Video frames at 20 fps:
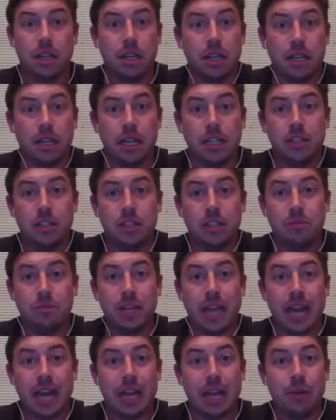These could
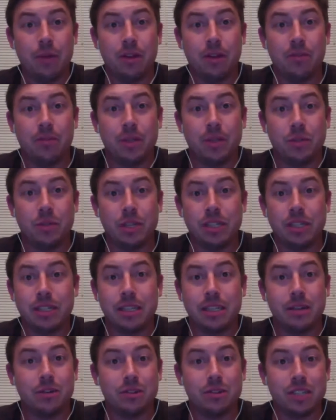be anywhere between
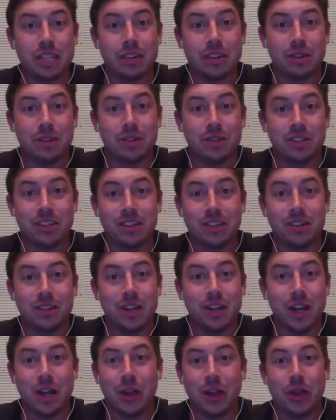0-0 to
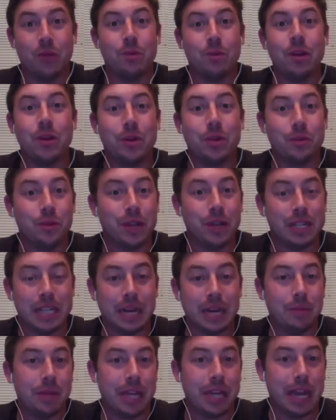3-3
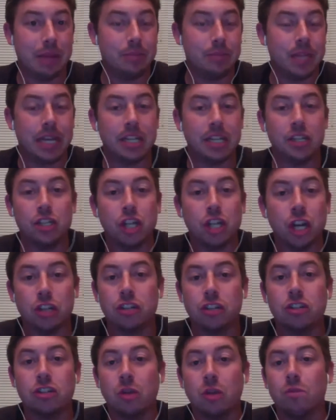type of games. I
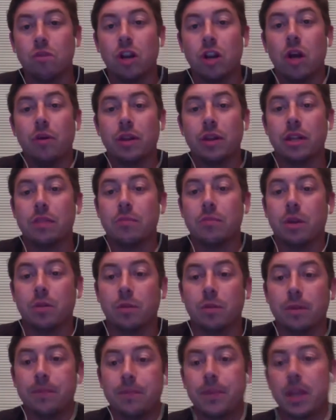just don't know at the
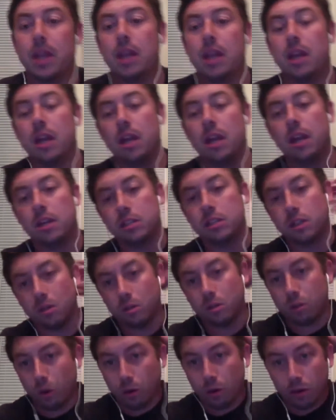moment. So
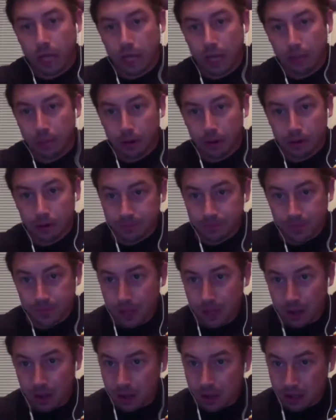goalkeeper.
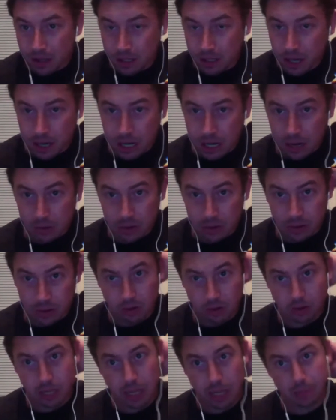Starting out with the
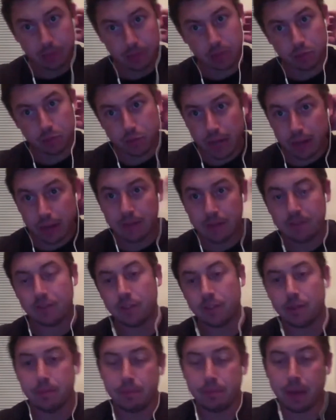goalkeepers, we got for
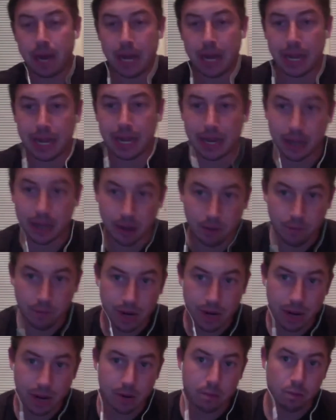the buying, we
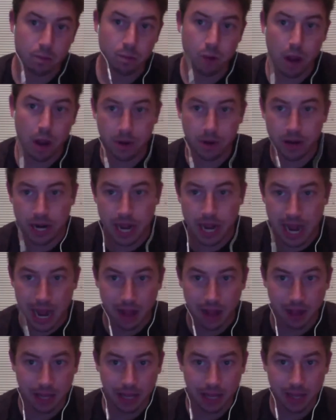got Robert
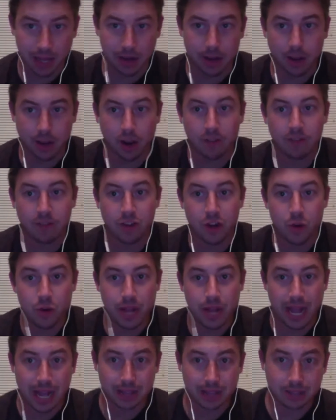Elliott of
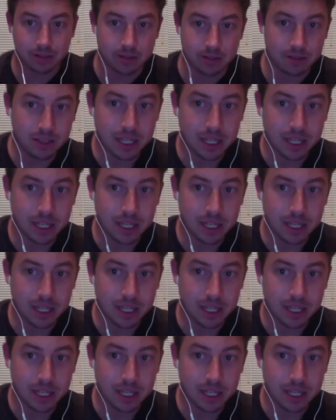Newcastle.